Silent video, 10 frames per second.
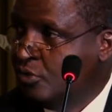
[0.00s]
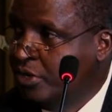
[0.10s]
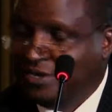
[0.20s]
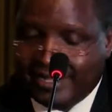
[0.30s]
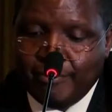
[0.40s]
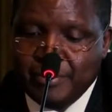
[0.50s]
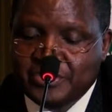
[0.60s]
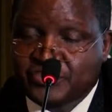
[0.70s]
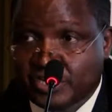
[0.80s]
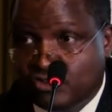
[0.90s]
when the
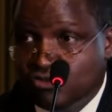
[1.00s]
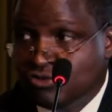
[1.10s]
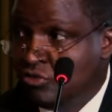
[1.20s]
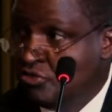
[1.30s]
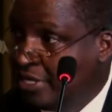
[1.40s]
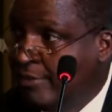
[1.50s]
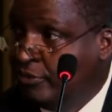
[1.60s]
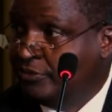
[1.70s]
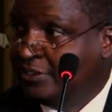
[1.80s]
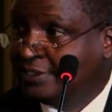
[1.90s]
government settled on some
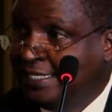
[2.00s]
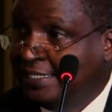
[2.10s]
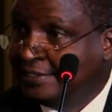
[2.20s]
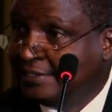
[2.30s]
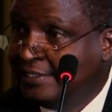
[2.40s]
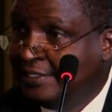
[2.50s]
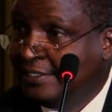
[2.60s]
of these things.